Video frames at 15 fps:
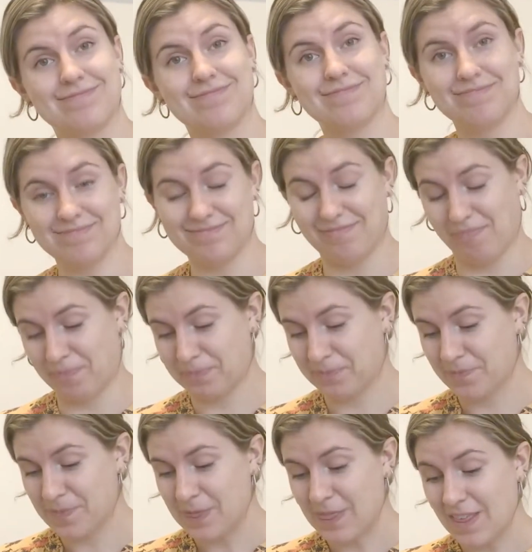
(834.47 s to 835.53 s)

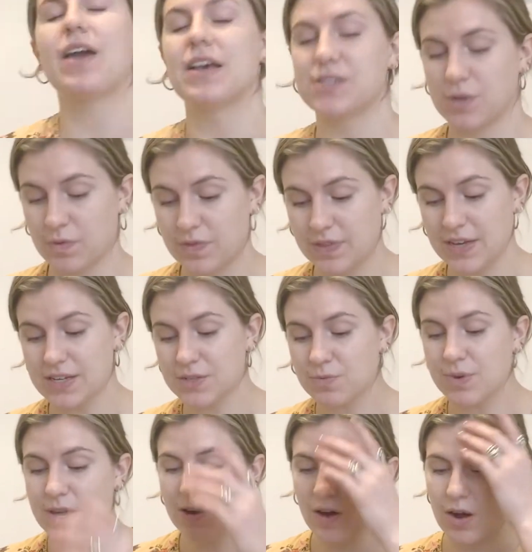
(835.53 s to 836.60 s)
Okay, so this
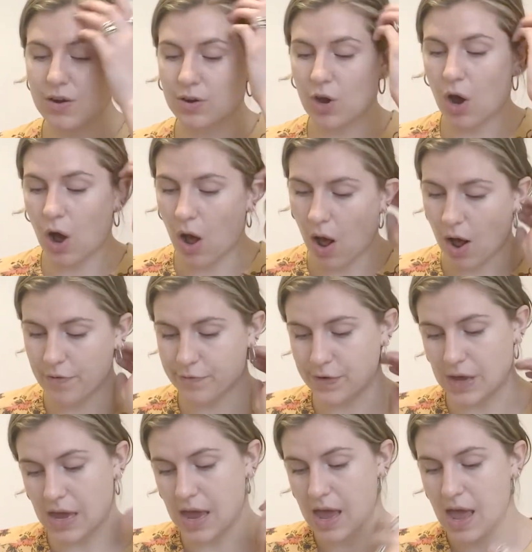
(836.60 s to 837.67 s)
week on
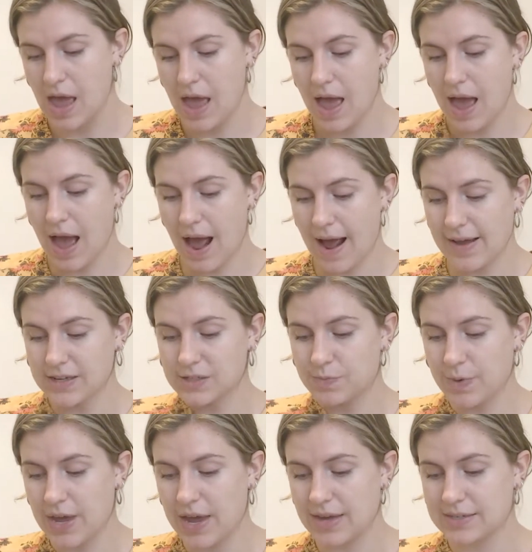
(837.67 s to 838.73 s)
coffee, I
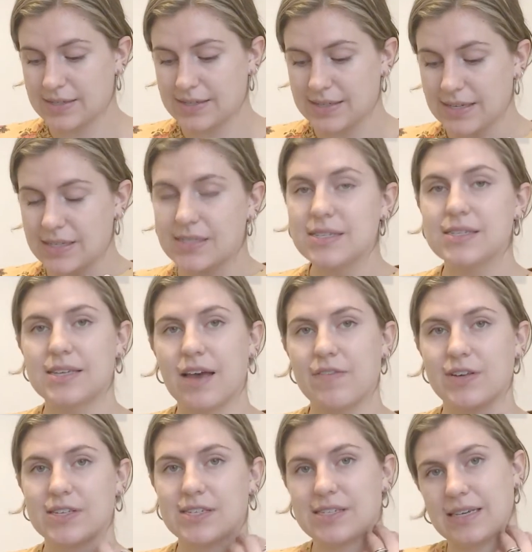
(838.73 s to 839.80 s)
spent
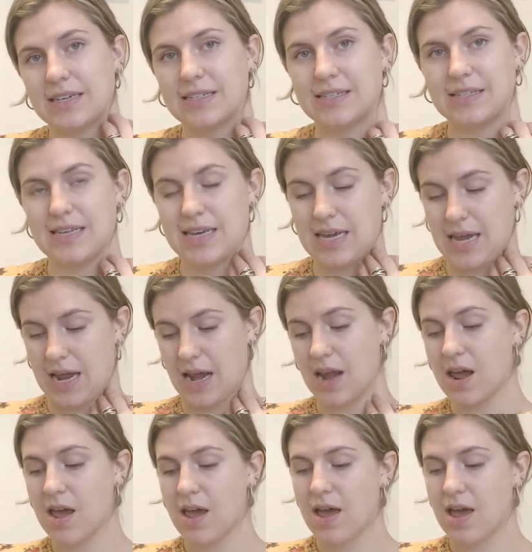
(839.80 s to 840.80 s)
$67.16.